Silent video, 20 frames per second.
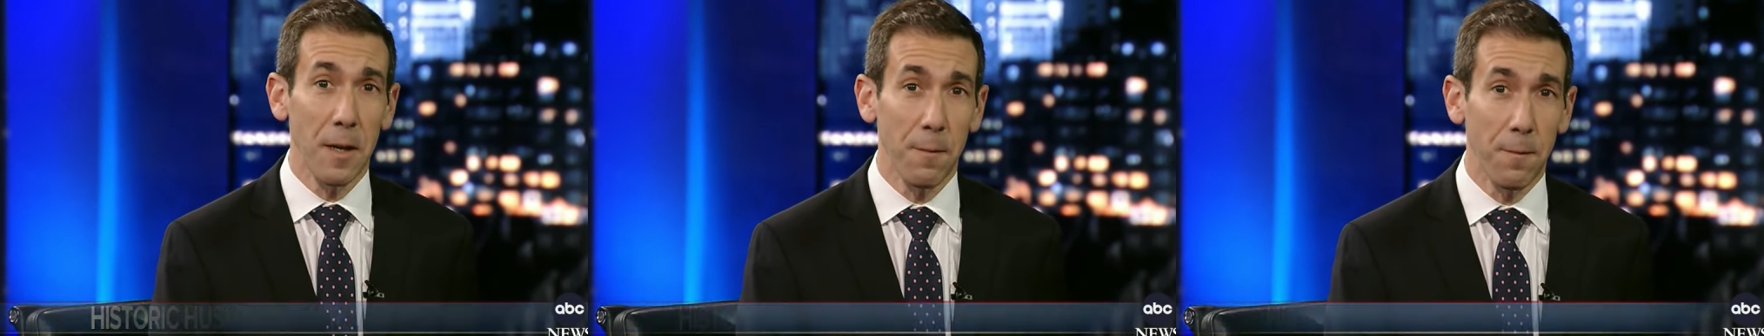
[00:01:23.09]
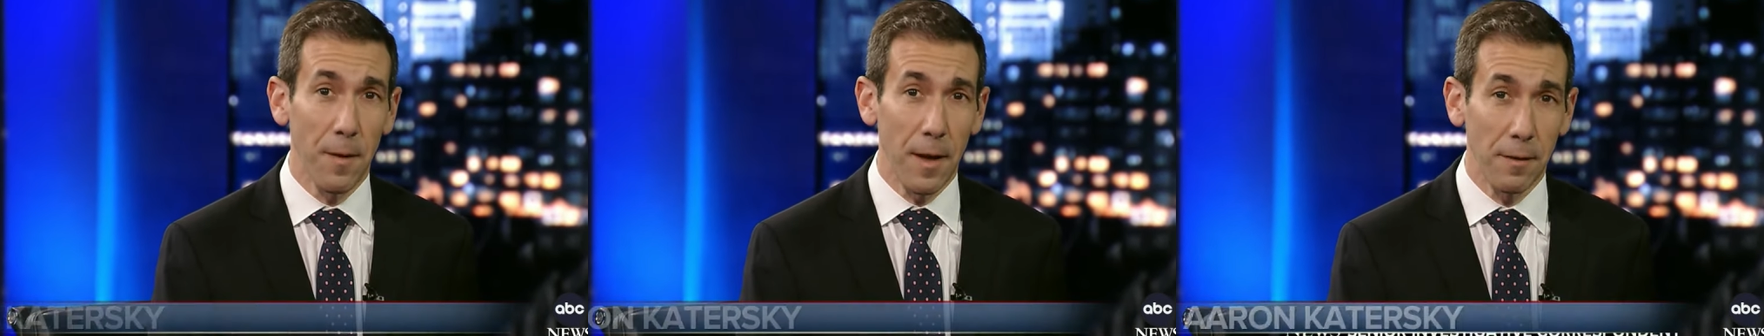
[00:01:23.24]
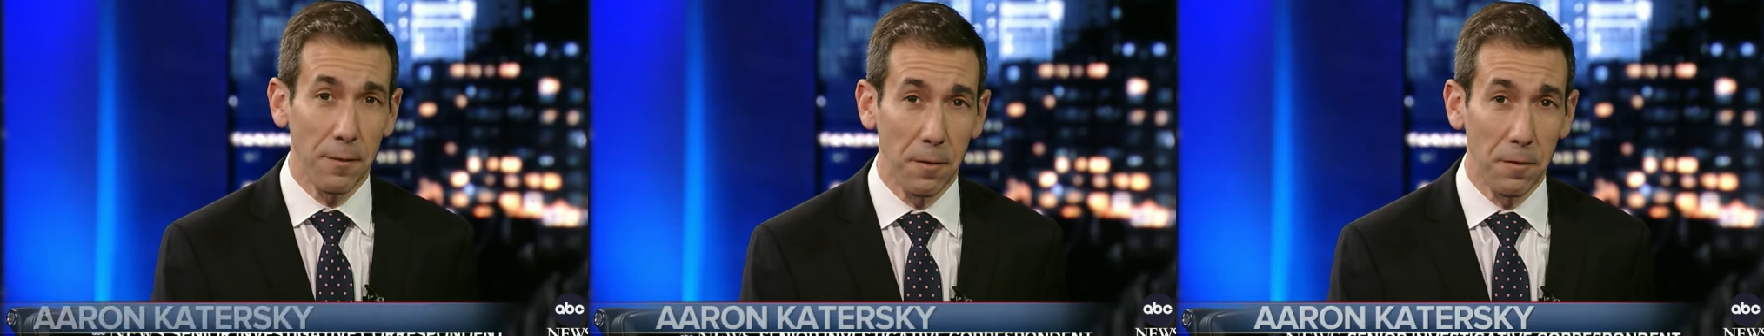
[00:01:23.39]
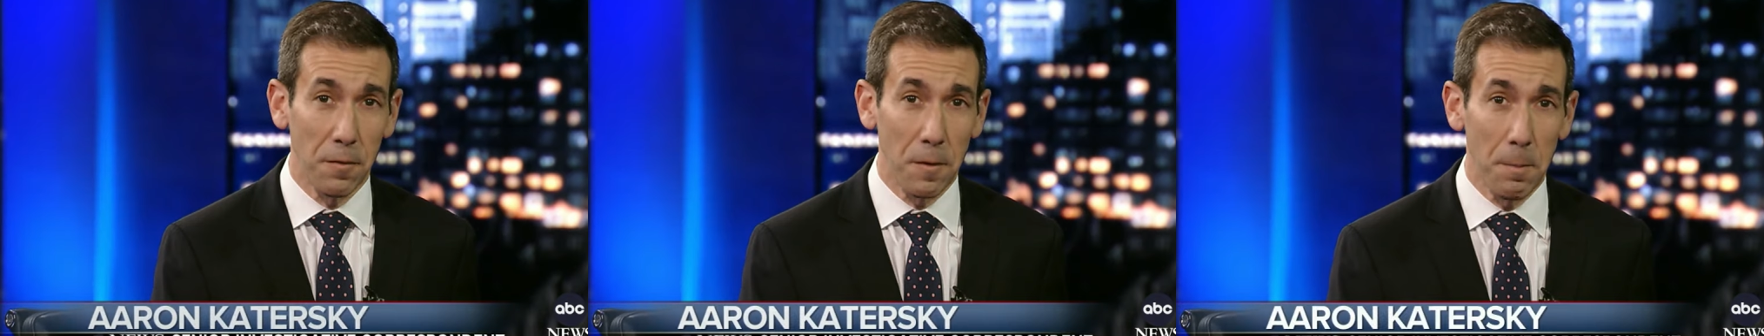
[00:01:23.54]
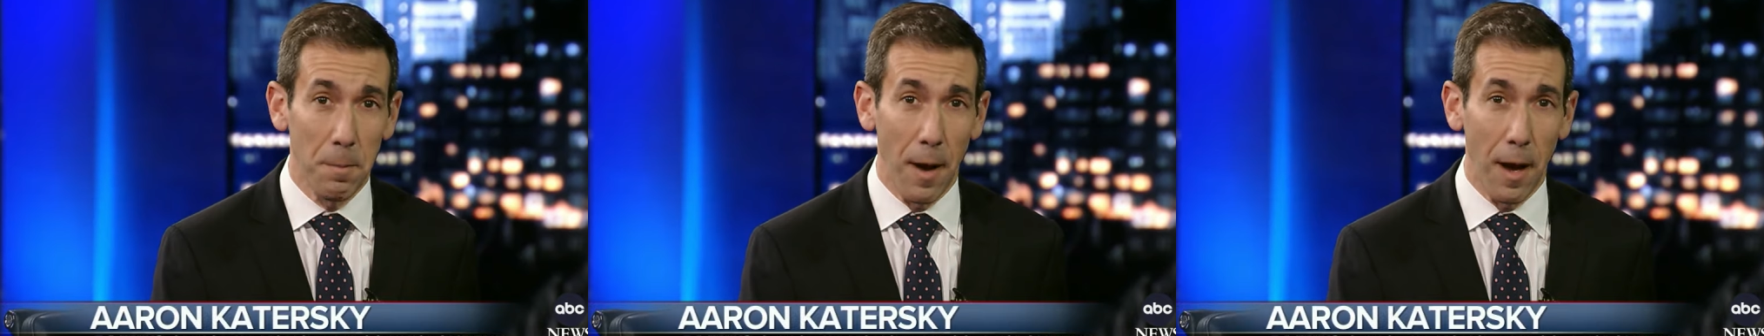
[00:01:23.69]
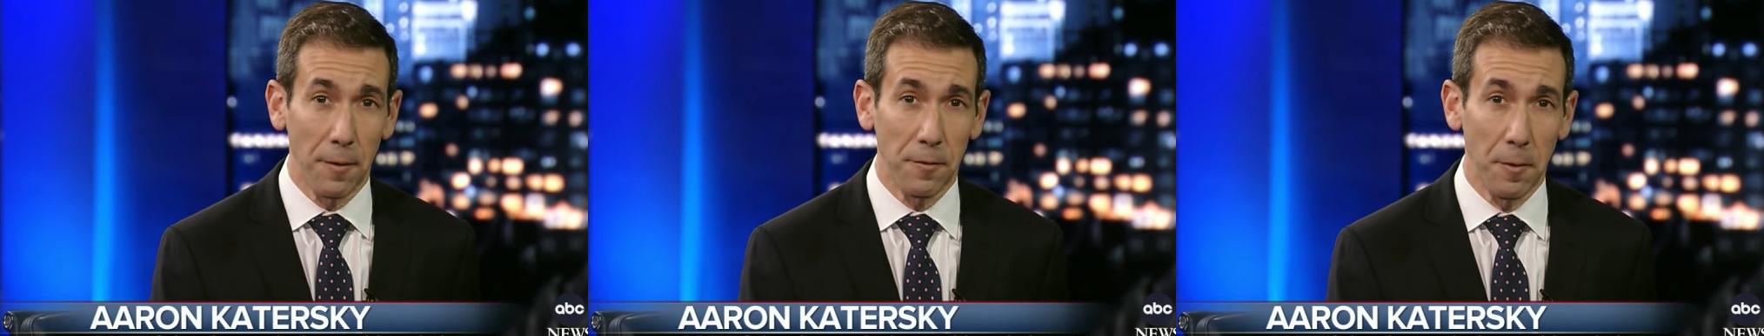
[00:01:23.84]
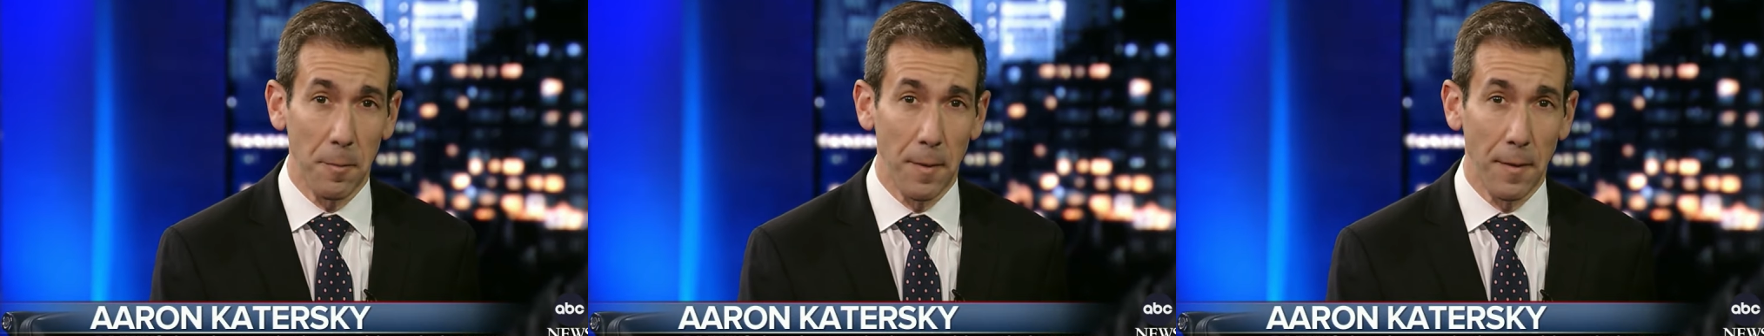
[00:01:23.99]
he faces the
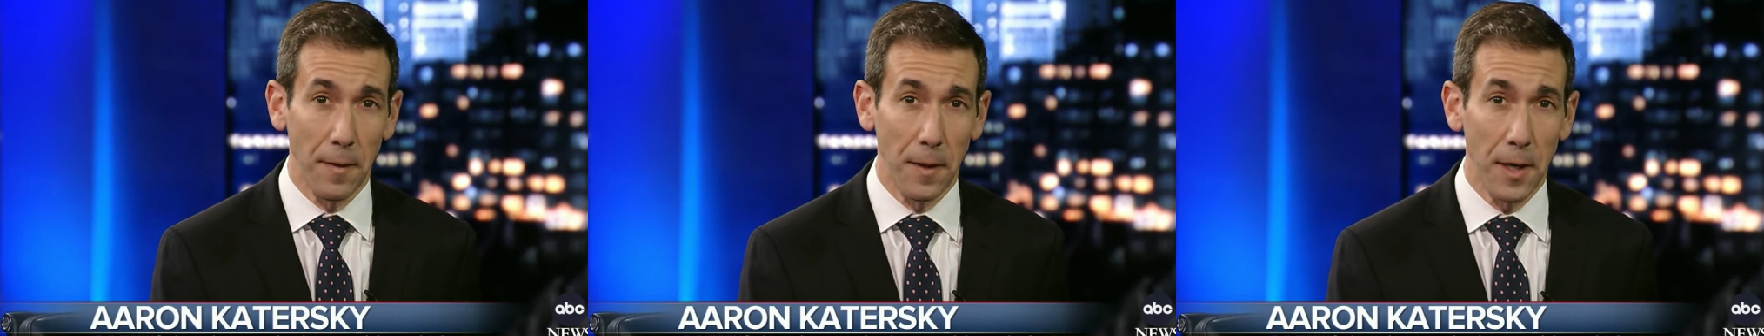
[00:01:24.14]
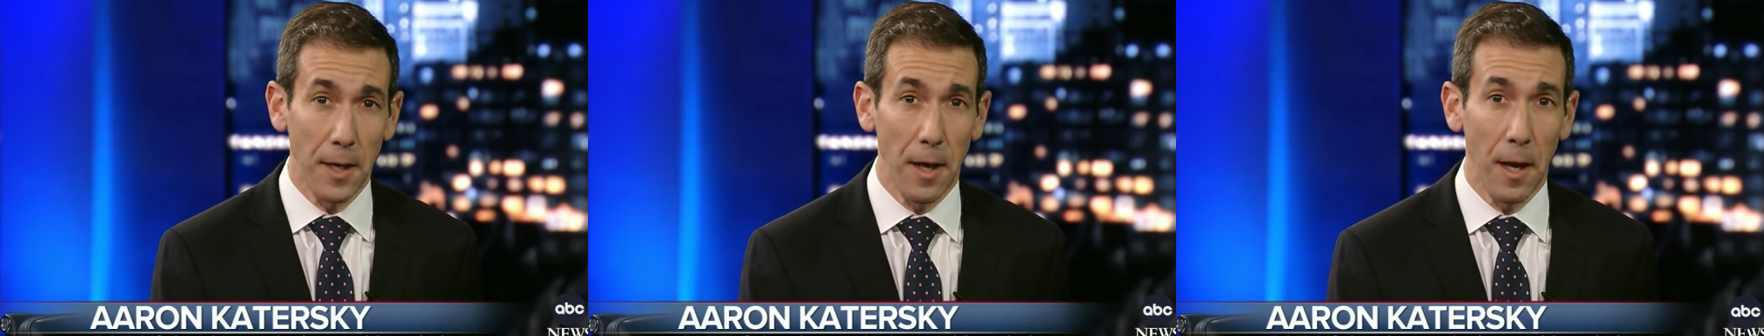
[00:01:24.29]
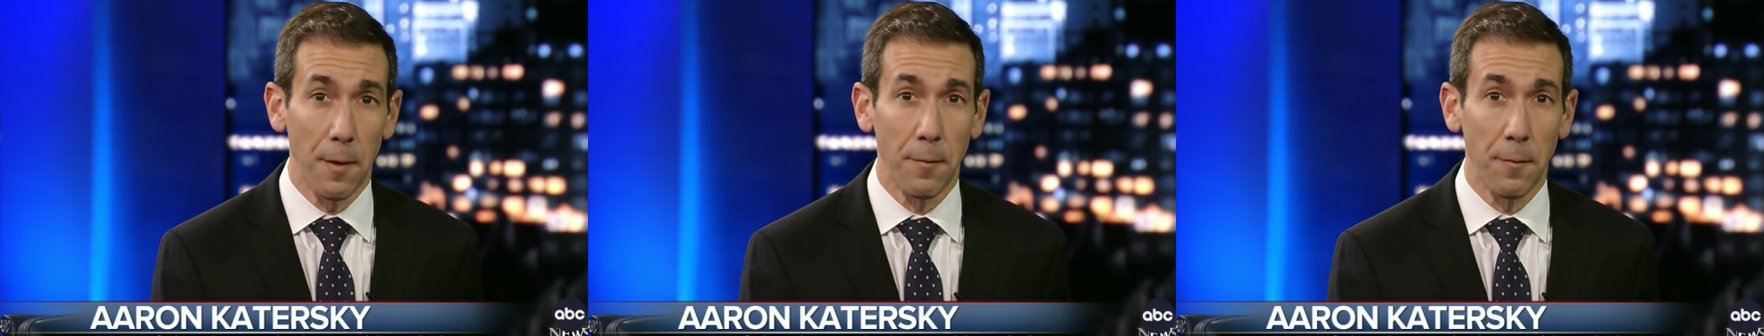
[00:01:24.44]
possibility